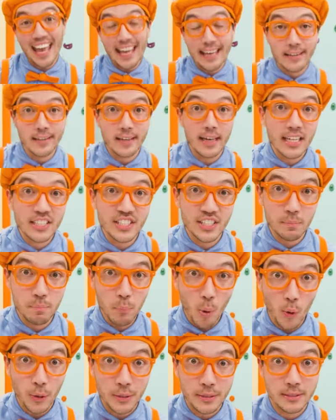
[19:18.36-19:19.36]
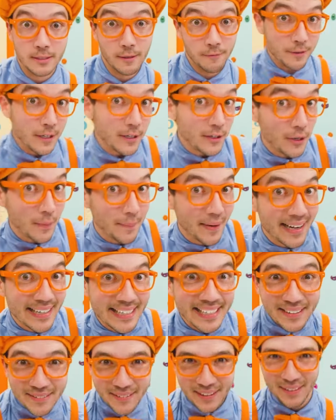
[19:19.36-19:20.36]
And it's important to fill your
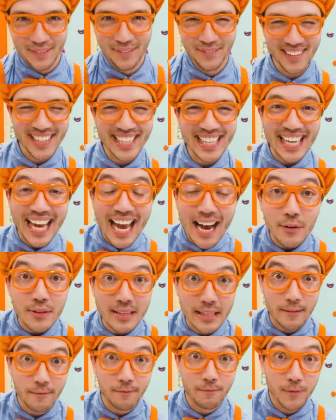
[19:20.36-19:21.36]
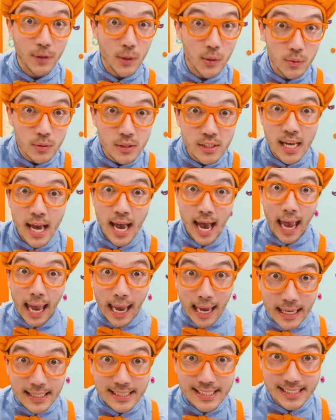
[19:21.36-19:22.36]
body with really healthy foods
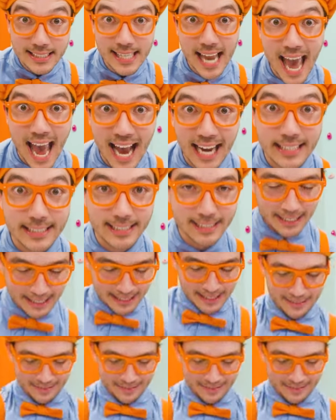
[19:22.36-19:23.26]
and snacks.